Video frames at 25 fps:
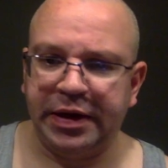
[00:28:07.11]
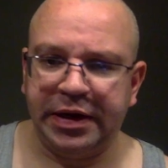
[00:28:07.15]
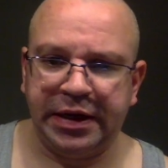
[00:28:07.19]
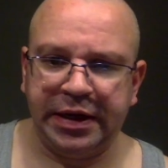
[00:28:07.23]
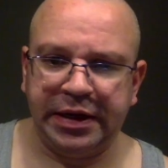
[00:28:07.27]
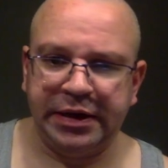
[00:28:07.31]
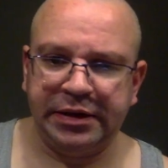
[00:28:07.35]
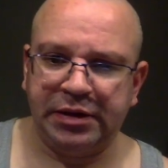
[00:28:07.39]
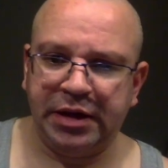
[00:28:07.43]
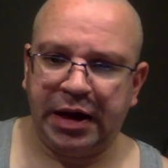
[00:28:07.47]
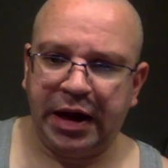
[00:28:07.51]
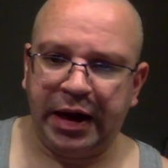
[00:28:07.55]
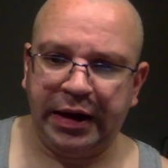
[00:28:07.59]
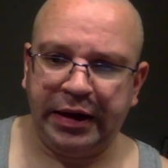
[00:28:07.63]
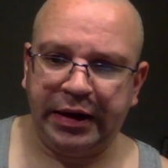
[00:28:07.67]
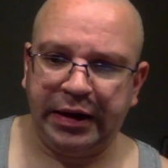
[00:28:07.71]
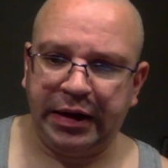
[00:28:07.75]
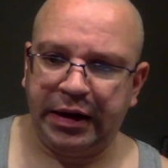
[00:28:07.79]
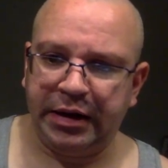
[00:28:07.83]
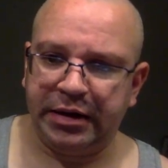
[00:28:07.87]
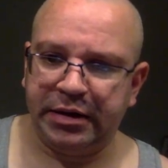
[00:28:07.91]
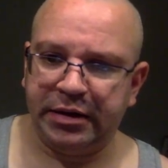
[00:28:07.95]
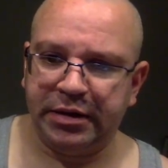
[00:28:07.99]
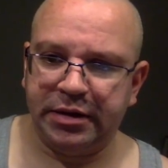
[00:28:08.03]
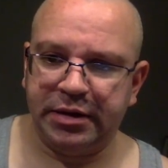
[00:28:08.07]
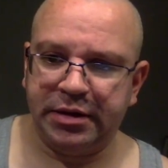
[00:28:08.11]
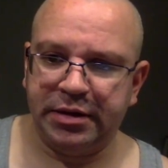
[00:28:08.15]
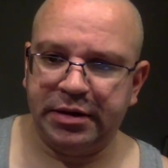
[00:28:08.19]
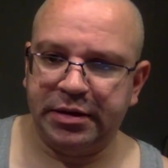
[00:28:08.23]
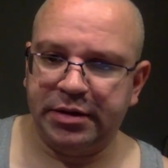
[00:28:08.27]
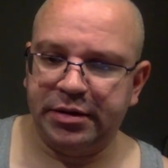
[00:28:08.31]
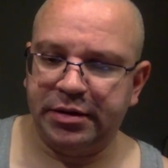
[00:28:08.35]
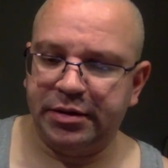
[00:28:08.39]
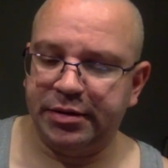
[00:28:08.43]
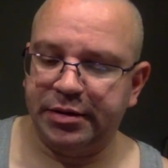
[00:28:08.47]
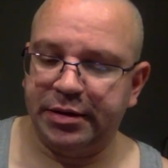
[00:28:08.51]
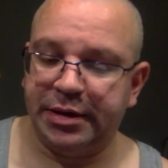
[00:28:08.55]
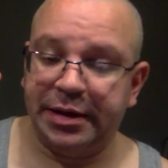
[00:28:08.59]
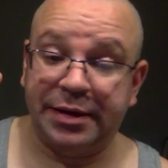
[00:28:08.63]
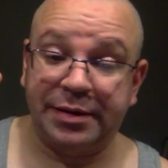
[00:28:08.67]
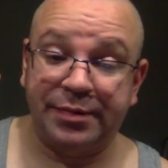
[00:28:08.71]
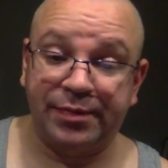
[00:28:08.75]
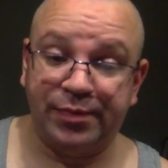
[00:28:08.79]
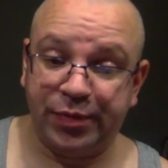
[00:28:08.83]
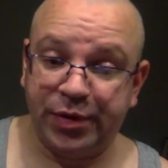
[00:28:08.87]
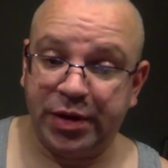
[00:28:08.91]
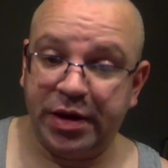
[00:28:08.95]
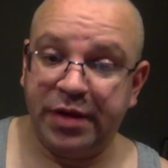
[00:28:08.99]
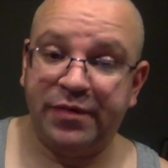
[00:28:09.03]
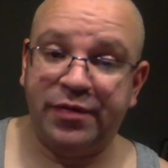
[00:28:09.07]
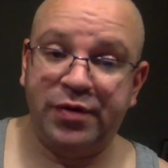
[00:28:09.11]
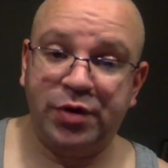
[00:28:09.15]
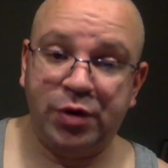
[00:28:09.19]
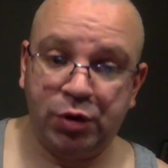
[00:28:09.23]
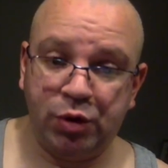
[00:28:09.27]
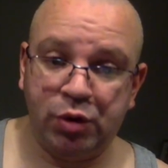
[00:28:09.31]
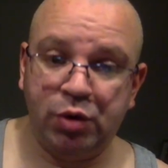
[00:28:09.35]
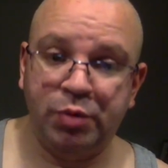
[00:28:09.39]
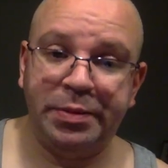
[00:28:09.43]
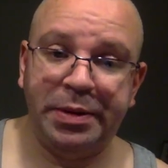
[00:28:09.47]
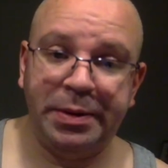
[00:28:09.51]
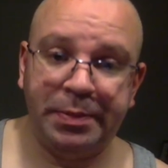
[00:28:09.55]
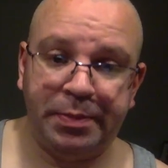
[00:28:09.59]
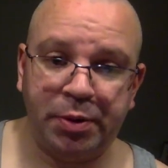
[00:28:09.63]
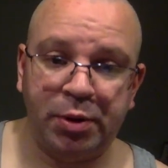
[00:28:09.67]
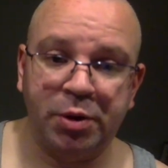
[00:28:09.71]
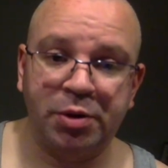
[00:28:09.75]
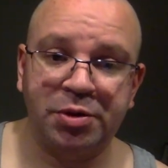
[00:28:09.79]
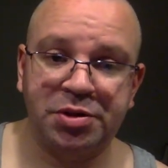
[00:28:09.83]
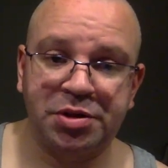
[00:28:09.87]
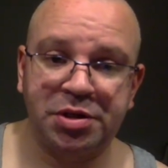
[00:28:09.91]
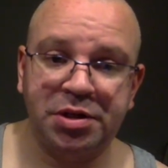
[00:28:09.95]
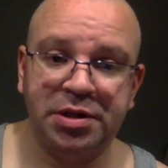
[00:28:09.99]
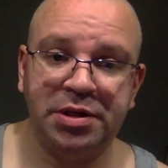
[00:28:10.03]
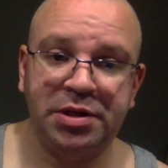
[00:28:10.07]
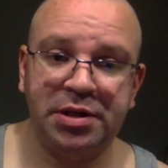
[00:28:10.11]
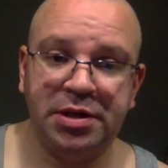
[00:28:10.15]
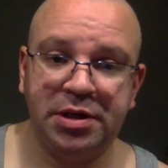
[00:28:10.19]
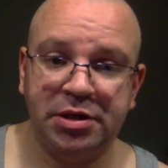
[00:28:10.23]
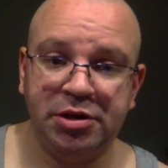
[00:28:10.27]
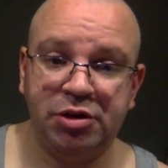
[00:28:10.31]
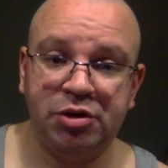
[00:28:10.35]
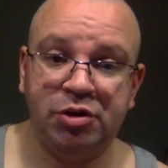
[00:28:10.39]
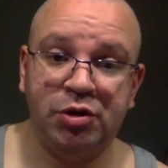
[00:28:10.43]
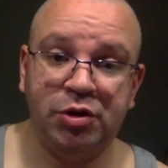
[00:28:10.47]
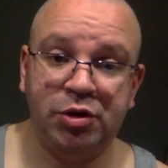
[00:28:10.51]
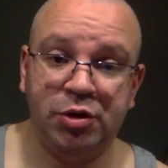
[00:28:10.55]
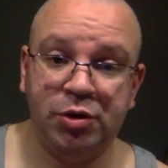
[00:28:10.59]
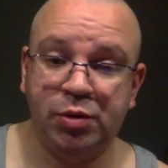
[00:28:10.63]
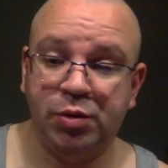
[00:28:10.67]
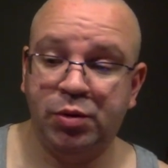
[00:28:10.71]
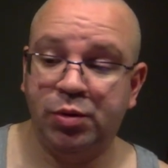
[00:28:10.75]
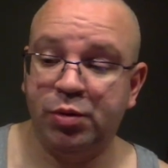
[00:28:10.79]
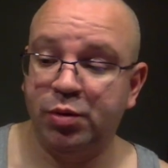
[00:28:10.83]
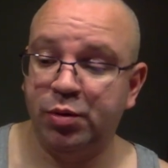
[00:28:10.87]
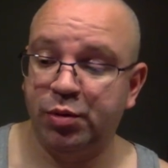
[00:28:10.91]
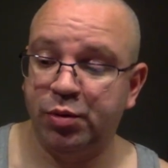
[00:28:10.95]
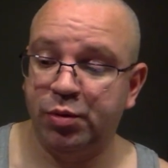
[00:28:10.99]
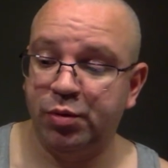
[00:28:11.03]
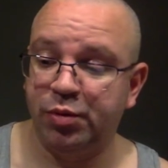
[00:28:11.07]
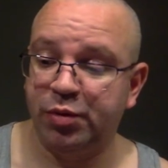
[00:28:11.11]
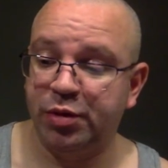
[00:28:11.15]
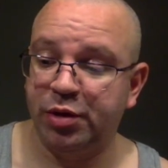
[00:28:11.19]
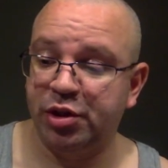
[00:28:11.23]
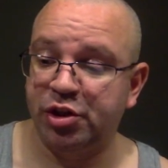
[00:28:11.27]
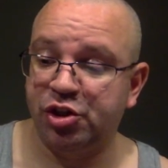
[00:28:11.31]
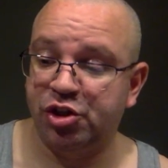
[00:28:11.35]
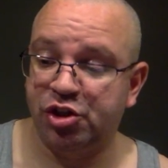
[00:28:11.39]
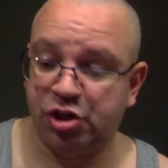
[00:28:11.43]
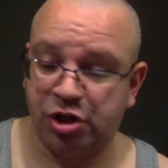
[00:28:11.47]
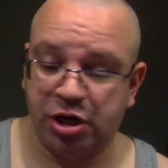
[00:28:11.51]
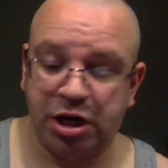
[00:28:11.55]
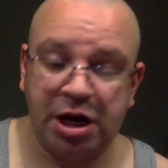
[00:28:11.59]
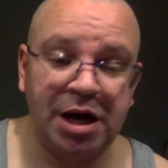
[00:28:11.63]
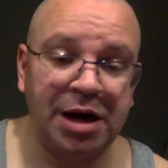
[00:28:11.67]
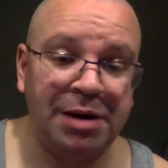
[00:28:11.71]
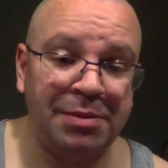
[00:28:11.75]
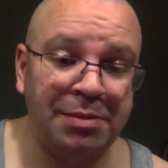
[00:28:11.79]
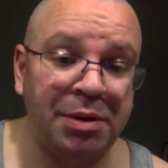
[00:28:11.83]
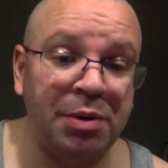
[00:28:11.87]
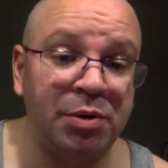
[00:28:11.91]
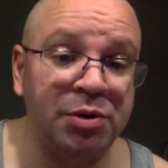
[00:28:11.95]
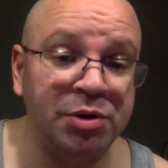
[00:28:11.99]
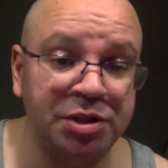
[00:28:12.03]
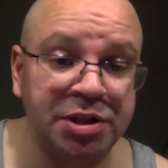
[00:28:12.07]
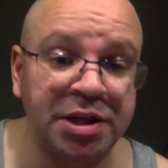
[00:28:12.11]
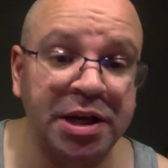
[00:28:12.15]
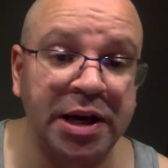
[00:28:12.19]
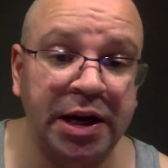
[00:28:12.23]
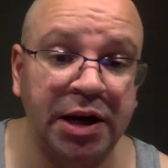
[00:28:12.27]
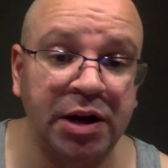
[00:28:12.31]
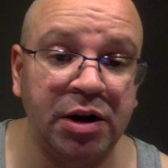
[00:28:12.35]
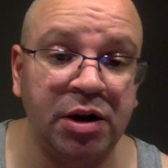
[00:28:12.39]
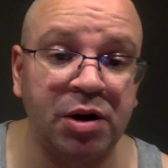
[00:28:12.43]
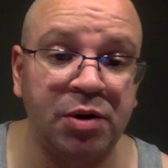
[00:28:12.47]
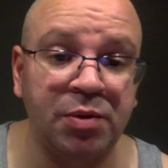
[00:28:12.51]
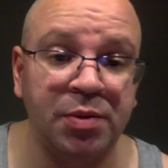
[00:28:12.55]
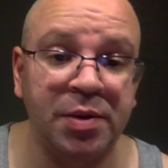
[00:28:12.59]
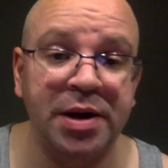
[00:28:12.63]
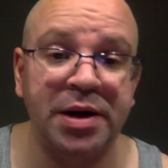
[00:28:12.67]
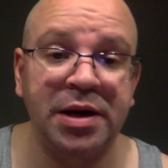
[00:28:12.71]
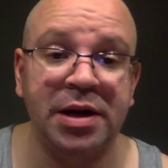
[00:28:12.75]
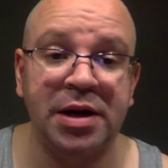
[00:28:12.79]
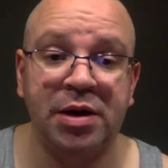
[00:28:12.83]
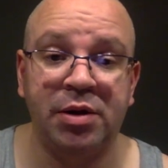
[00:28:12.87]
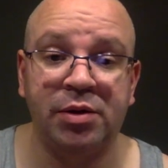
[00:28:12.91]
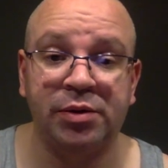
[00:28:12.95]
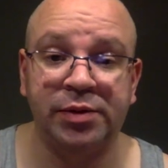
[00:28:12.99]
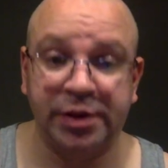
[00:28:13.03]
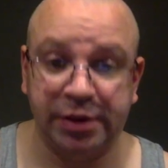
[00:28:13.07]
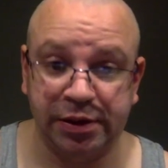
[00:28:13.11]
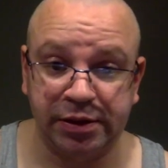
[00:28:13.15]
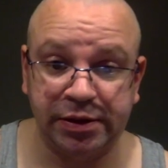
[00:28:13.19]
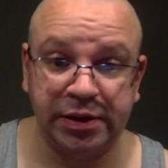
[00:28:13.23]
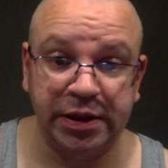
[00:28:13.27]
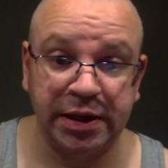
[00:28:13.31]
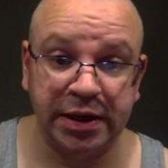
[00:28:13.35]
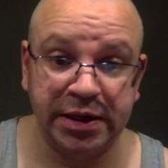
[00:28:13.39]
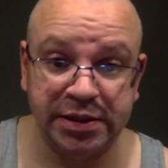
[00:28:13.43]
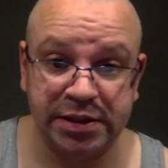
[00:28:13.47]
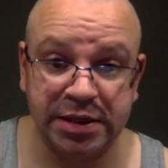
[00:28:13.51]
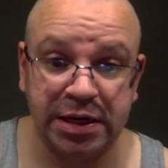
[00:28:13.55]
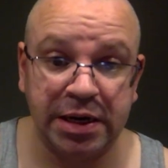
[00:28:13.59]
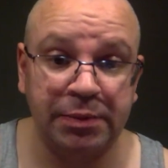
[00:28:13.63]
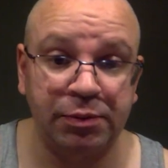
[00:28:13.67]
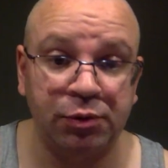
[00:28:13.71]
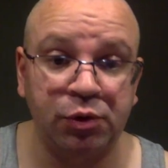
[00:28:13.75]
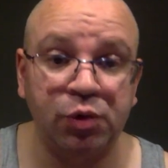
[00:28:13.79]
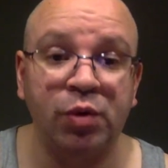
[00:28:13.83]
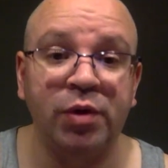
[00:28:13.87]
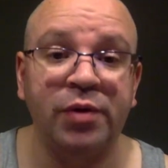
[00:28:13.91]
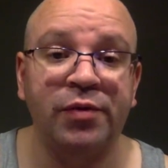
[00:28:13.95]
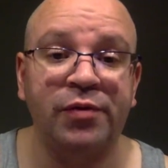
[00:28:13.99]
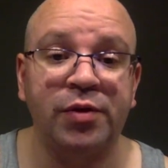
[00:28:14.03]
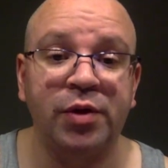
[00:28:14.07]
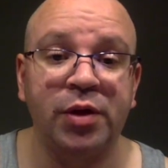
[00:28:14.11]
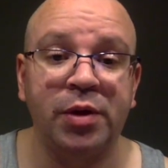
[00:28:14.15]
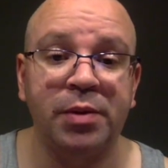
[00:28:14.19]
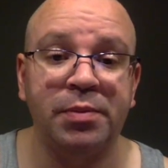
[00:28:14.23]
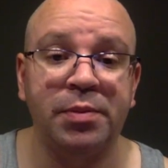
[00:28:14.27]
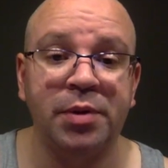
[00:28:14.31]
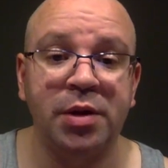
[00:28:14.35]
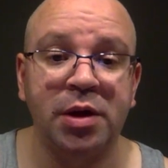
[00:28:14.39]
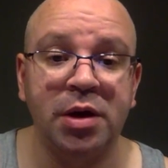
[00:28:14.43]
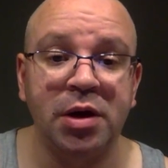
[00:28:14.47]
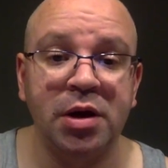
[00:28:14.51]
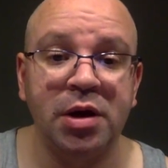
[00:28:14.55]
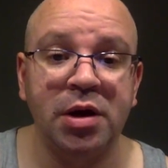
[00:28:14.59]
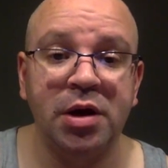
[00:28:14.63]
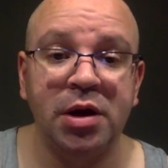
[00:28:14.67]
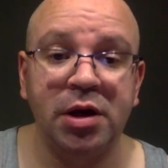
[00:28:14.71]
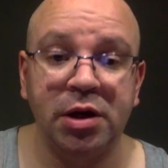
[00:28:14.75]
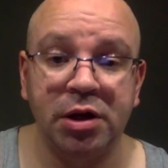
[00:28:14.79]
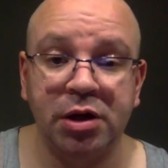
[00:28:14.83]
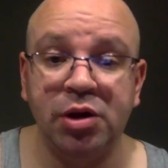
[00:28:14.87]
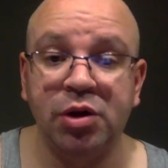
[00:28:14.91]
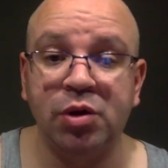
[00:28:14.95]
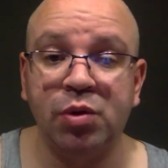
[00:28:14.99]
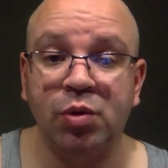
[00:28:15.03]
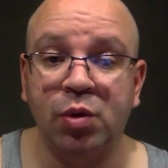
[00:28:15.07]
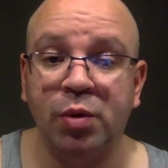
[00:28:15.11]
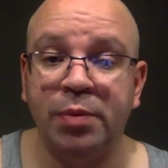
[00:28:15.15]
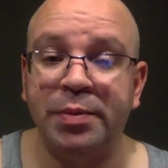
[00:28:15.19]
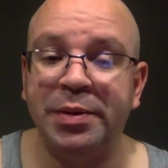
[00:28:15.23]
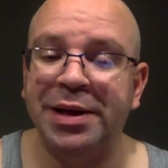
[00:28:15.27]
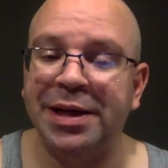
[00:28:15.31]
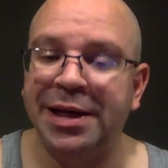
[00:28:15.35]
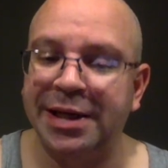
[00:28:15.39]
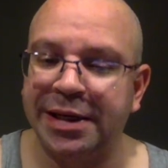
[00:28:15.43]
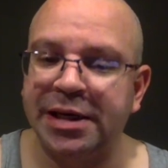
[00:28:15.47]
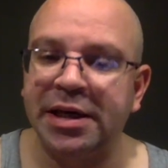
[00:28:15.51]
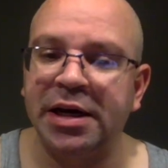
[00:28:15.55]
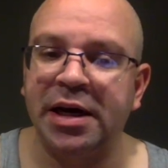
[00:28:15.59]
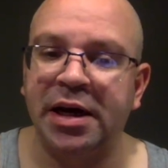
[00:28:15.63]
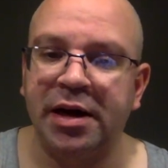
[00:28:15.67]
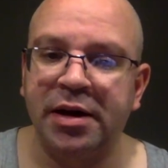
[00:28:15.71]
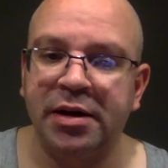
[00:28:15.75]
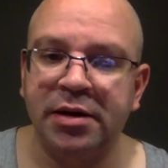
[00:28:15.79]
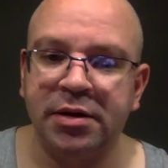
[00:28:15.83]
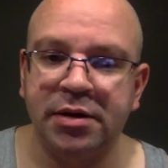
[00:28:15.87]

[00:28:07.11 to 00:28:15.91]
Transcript: And I, I, I like if you knew me personally and you knew the job I was taking on right now, the things that I'm doing for them, you will be like, yeah,